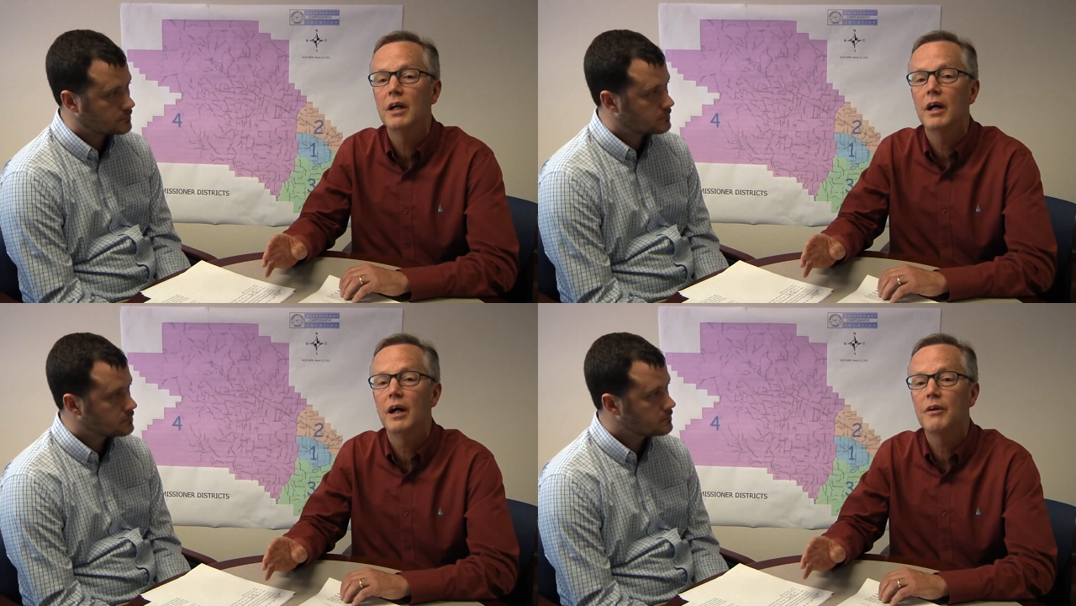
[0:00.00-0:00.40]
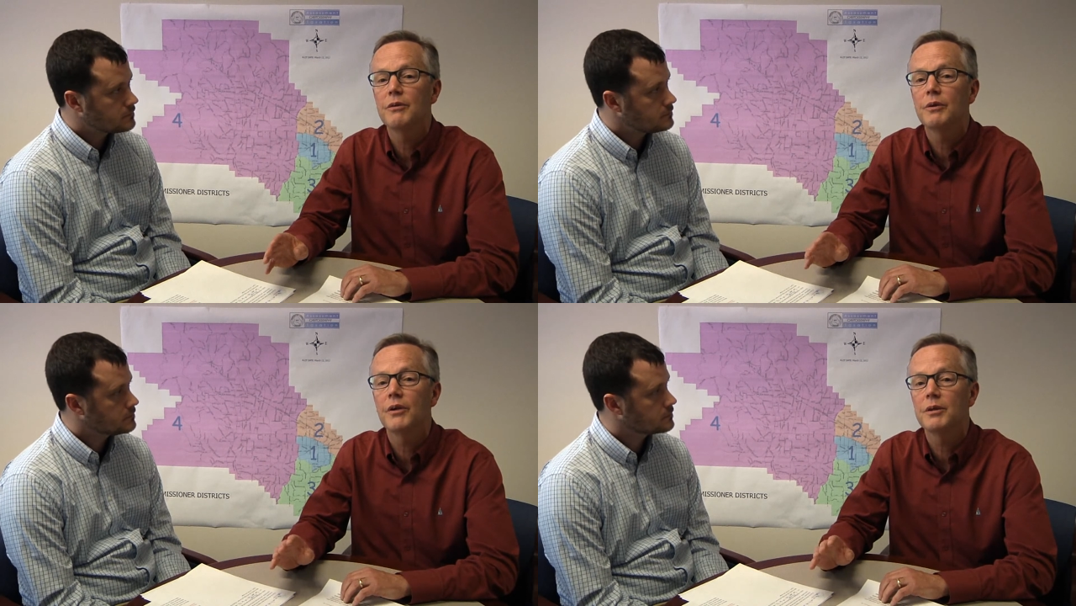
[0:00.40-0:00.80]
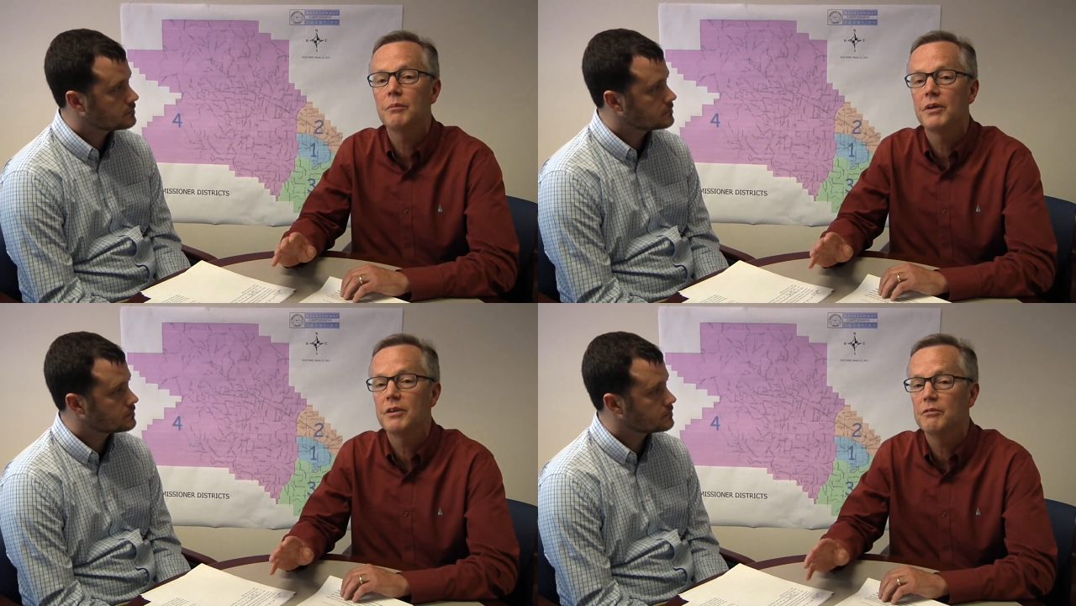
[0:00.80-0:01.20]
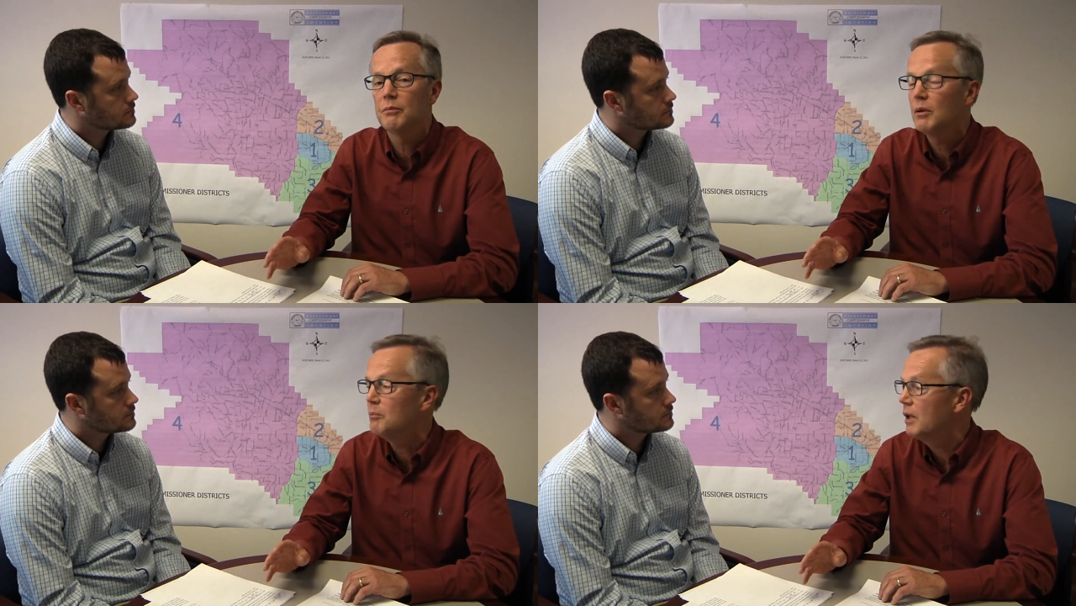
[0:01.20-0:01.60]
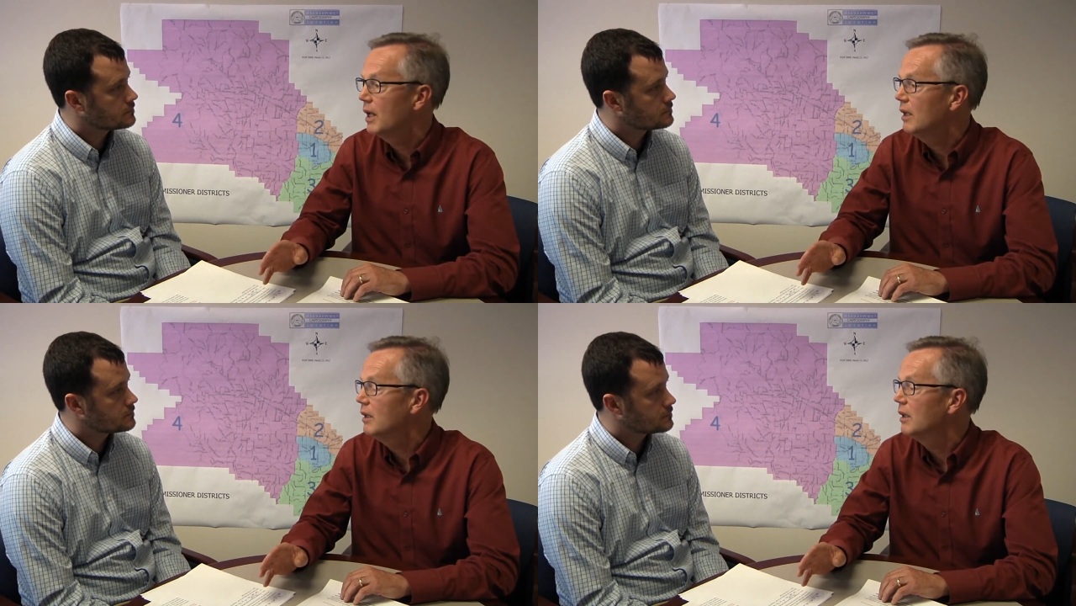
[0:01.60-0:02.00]
Speaker 1: uh, throughout the month of
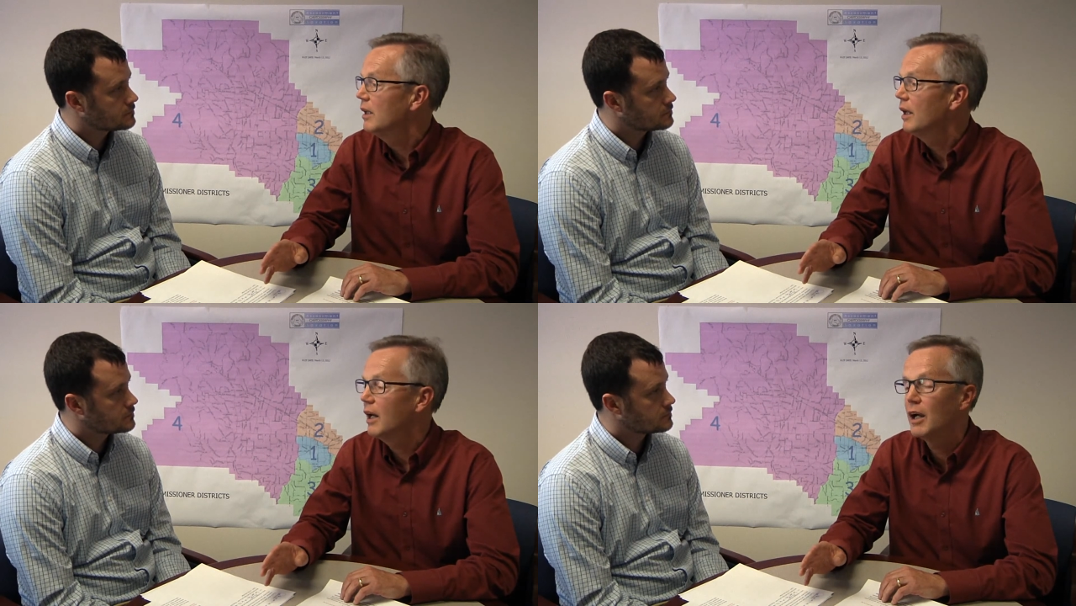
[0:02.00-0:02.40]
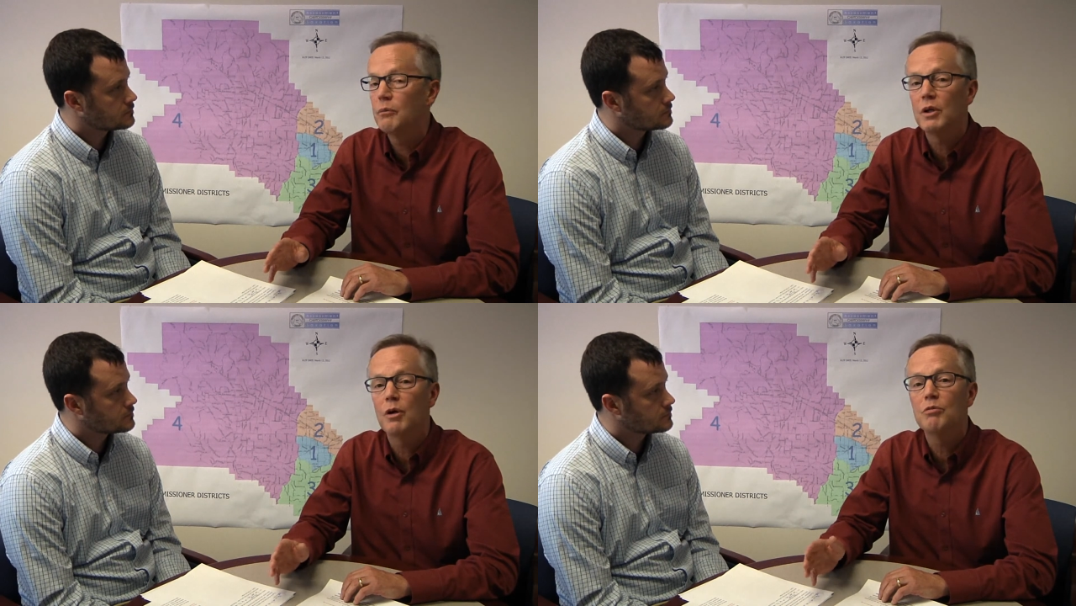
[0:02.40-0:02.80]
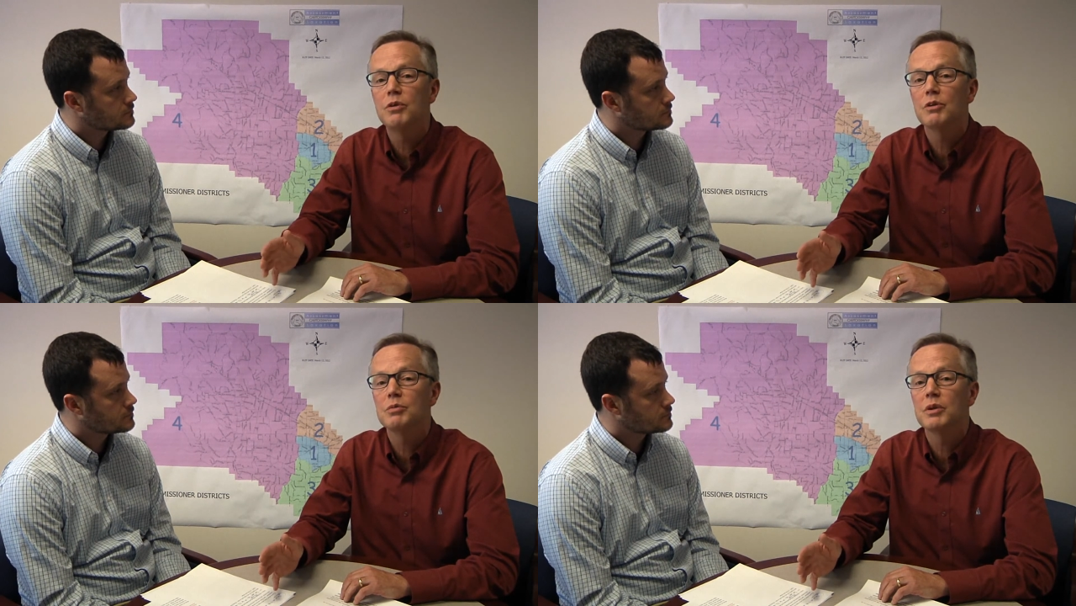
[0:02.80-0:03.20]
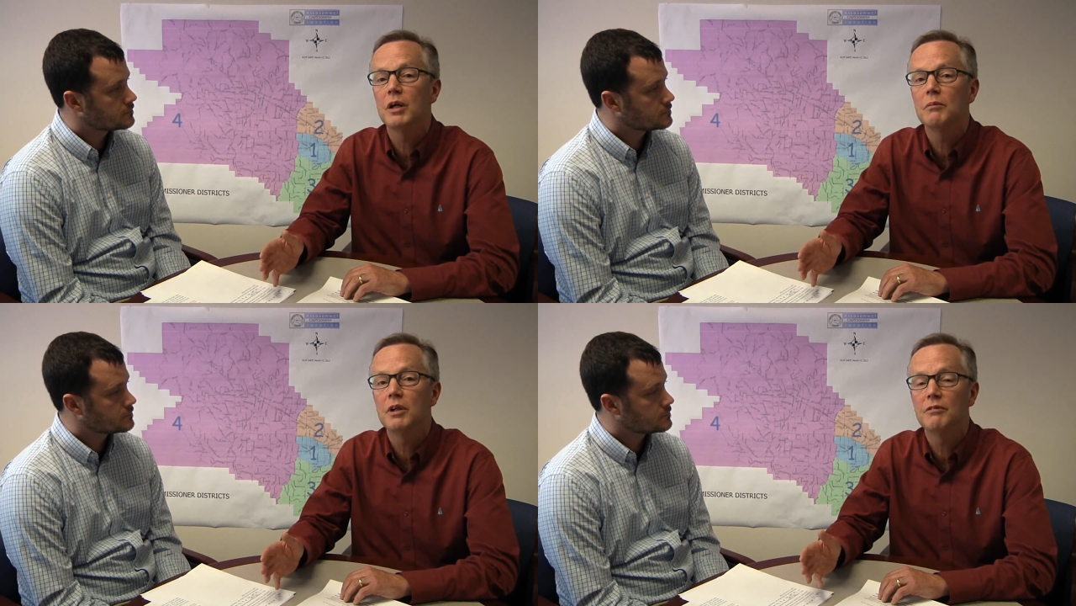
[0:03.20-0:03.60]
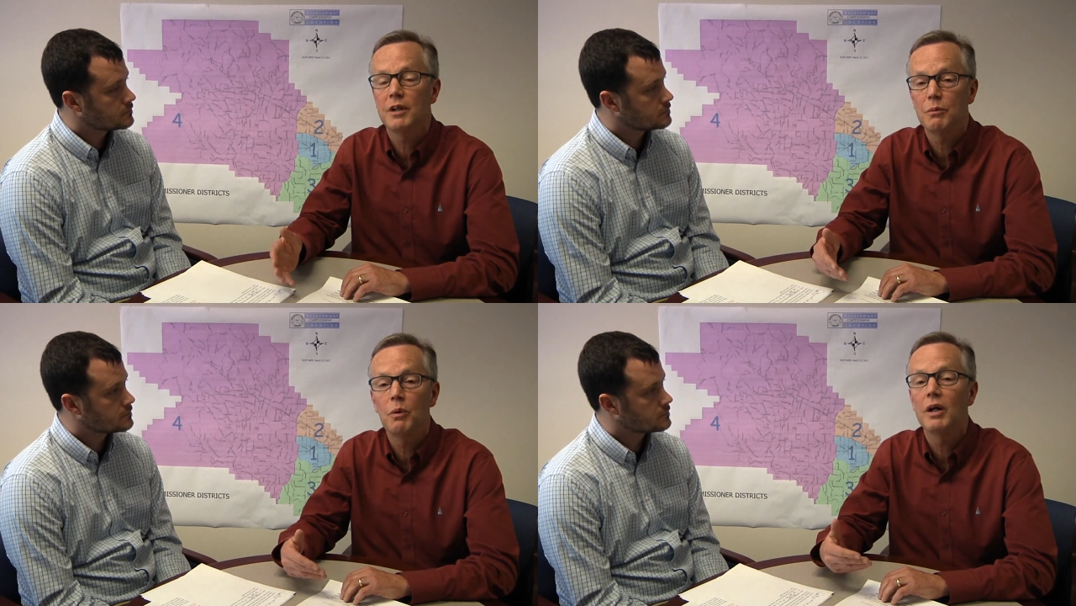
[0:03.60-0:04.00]
May. Uh, we hope folks will come, if
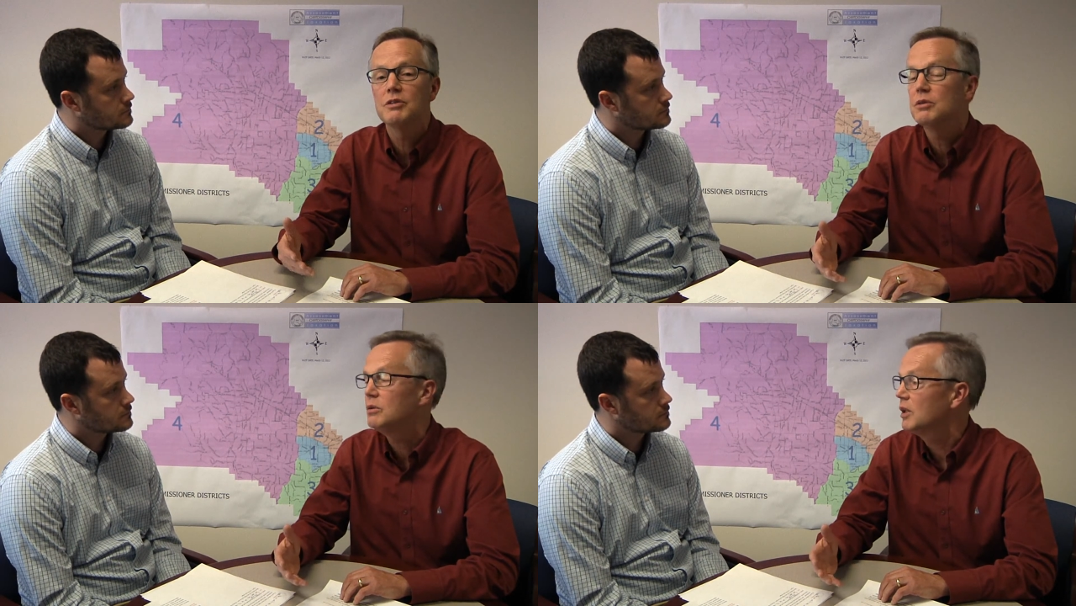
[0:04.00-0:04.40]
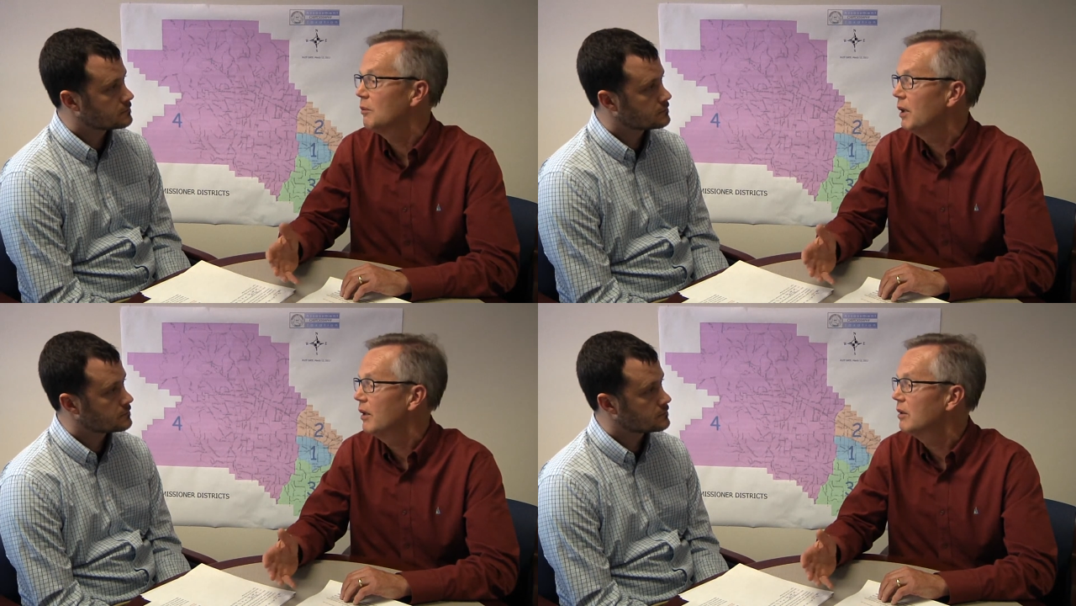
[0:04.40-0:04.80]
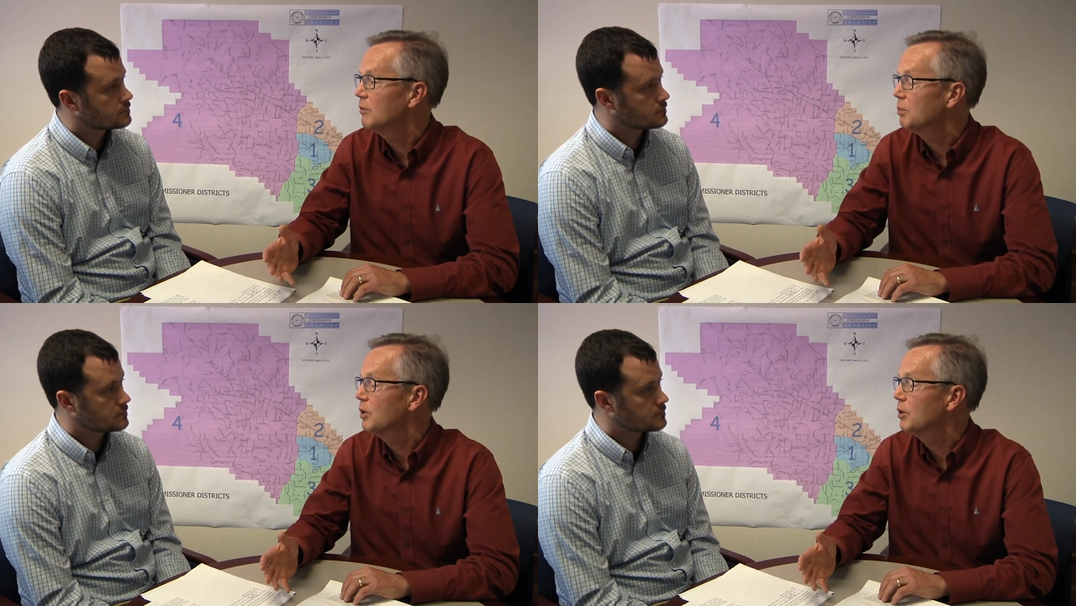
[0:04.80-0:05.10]
they want to come out in